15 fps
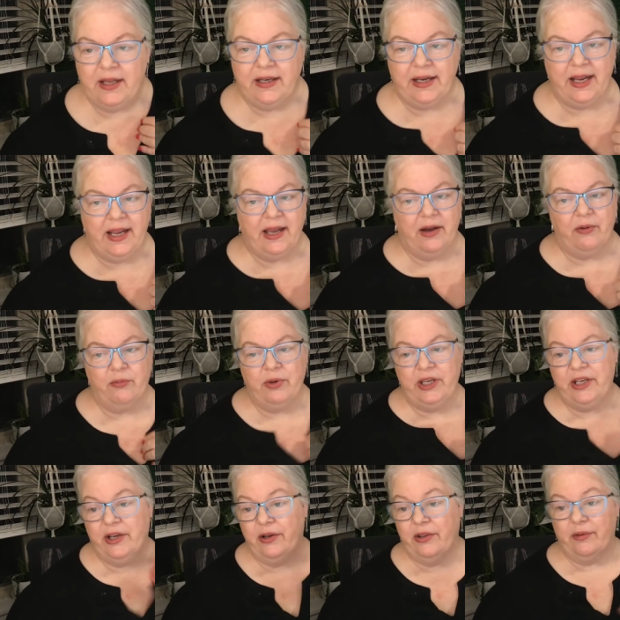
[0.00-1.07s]
Now, we
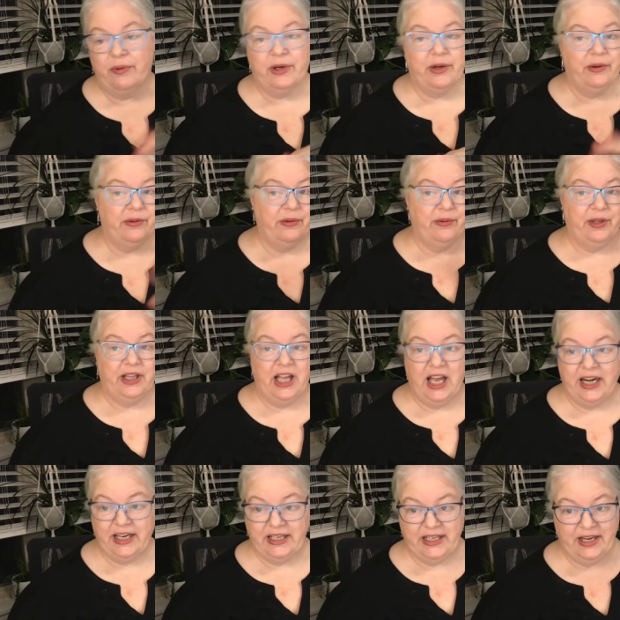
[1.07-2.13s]
know that we're going through a
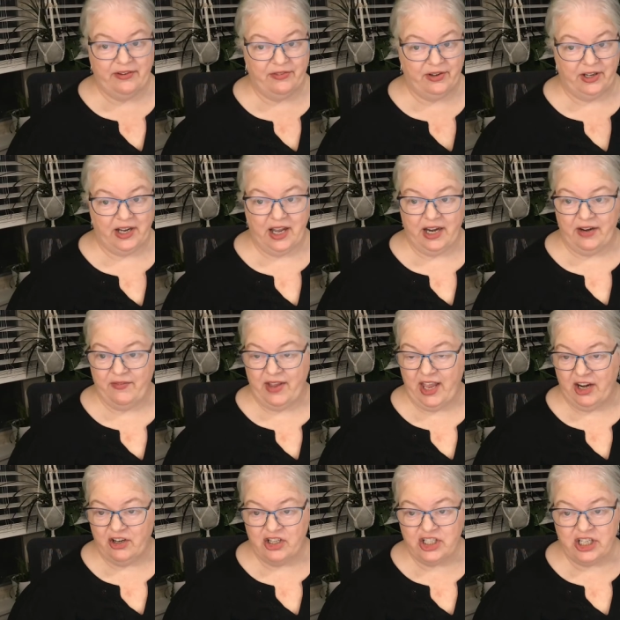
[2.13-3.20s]
lot of different kind of
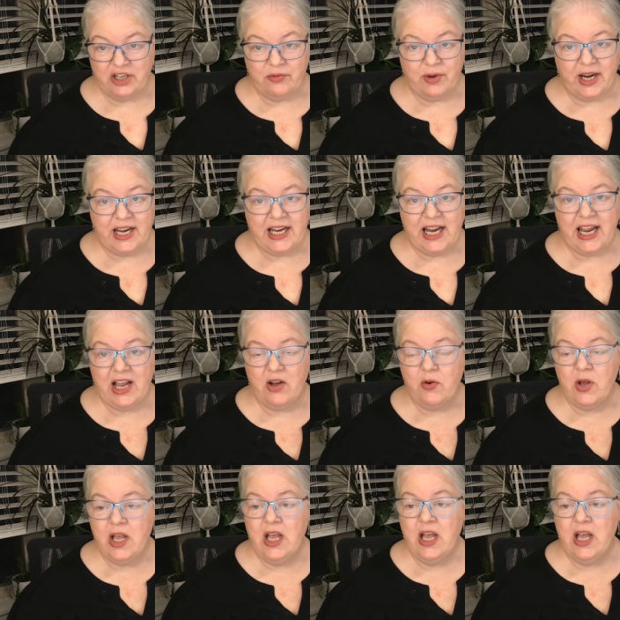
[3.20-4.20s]
energy right now.